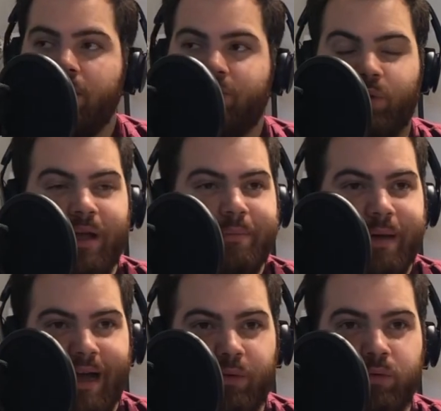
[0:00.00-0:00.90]
Dwight
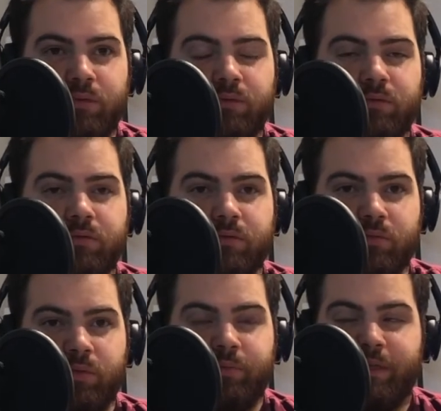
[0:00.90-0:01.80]
Powell
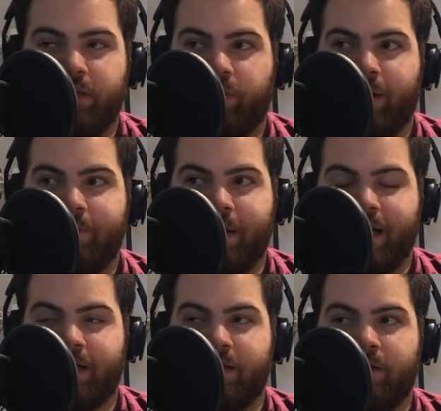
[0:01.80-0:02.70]
would be a great
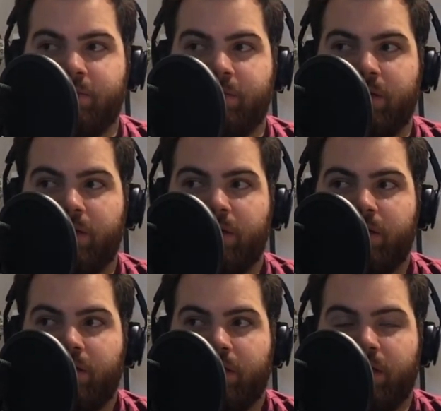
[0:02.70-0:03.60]
backup.
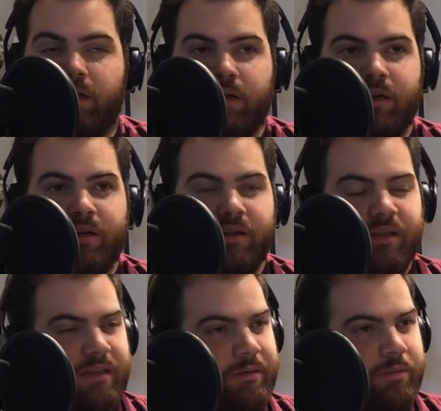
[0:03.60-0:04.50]

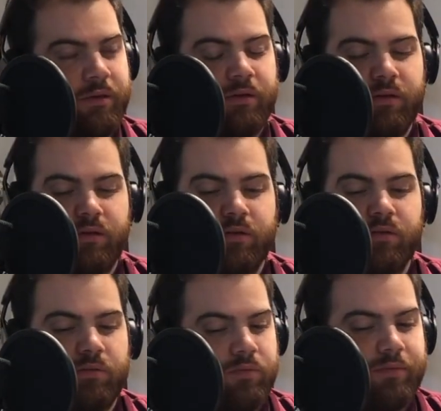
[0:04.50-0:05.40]
Kleber,
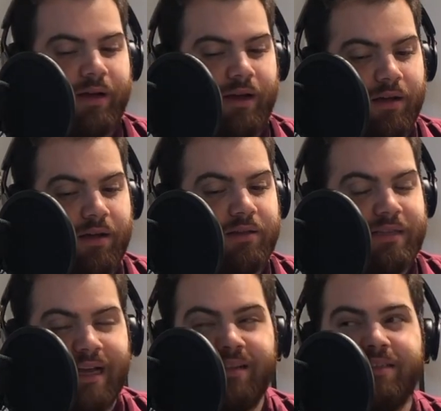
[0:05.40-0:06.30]

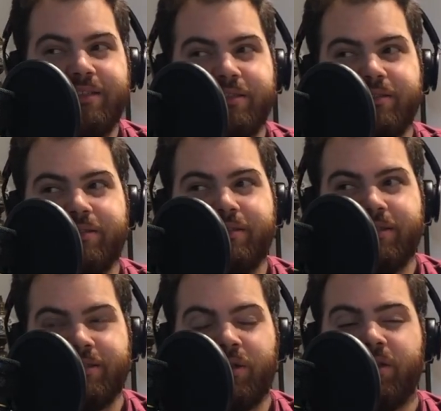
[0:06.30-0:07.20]
Dallas
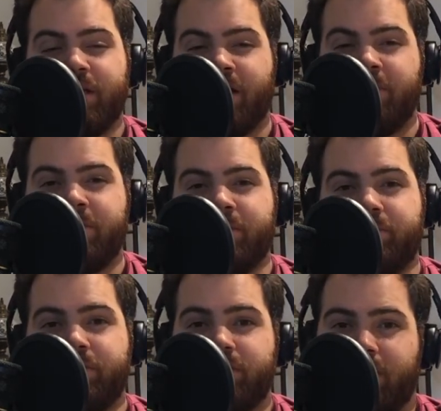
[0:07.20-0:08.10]
is on the come
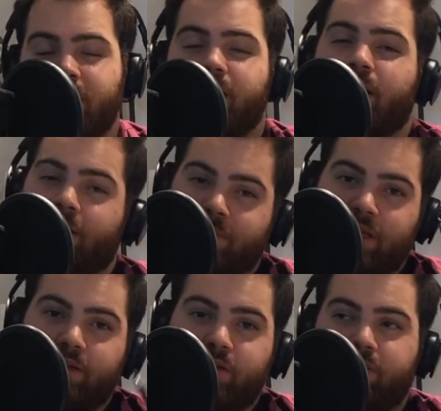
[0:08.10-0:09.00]
up. I'm
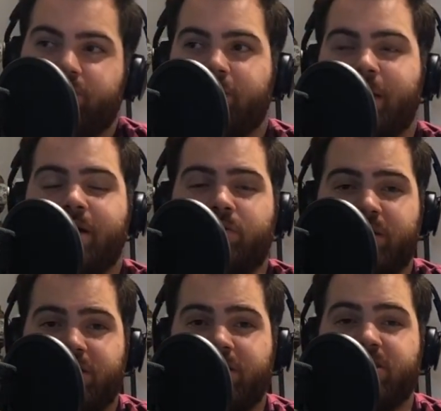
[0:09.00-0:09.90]
telling y'all from now,
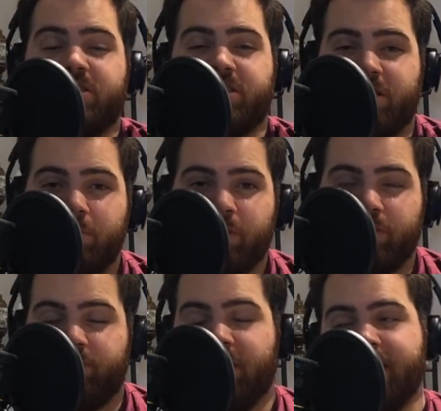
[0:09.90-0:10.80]
this is the summer
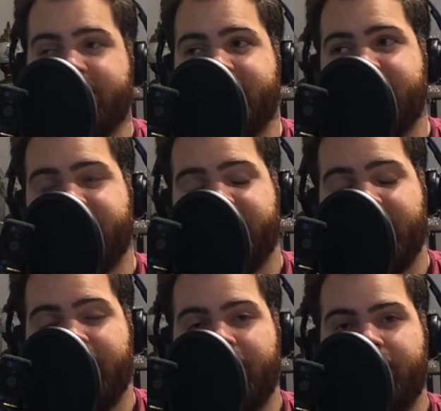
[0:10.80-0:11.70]
of 19,
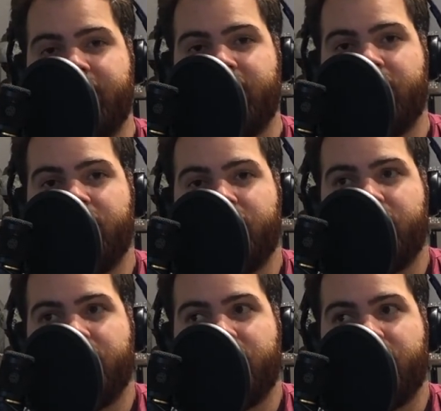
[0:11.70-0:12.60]
and
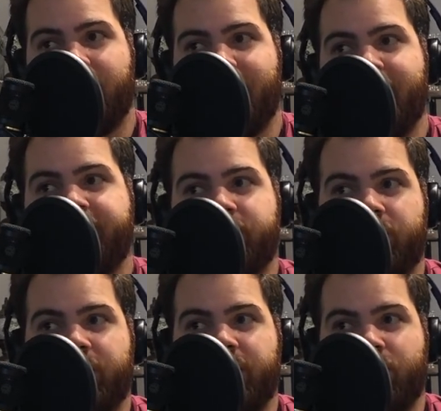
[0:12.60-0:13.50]
the Mavs
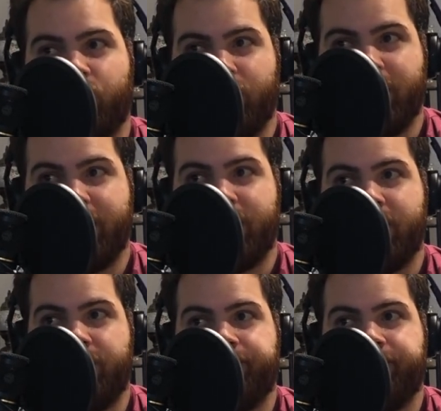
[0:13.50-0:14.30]
are gonna win.